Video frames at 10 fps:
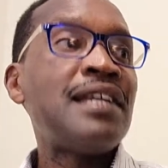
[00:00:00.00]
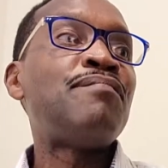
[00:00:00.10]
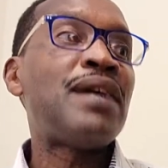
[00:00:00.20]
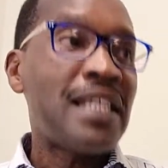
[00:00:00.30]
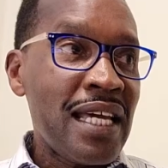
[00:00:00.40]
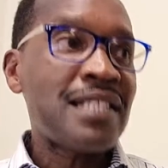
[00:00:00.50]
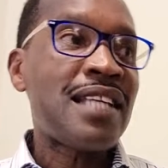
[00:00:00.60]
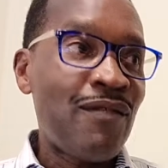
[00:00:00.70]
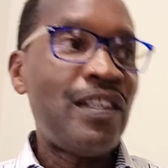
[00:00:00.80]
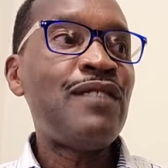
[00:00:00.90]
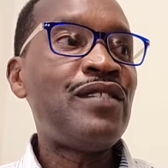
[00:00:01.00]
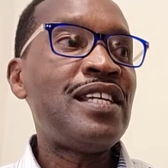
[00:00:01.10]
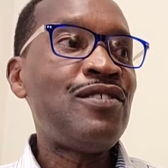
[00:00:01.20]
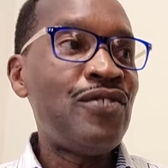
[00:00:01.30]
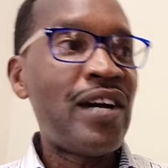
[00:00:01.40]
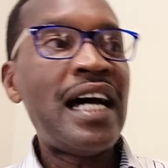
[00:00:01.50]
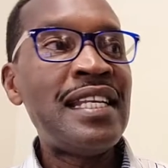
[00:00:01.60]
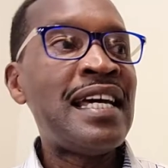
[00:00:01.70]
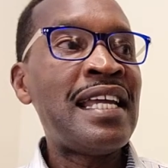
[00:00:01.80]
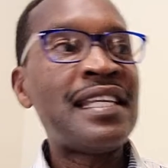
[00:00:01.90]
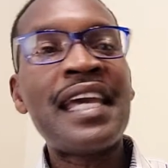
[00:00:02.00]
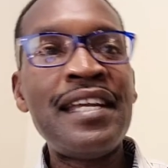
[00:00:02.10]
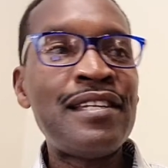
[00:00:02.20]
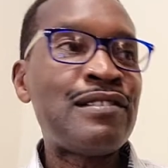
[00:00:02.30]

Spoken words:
but yes, I've lived in Uganda and Kenya,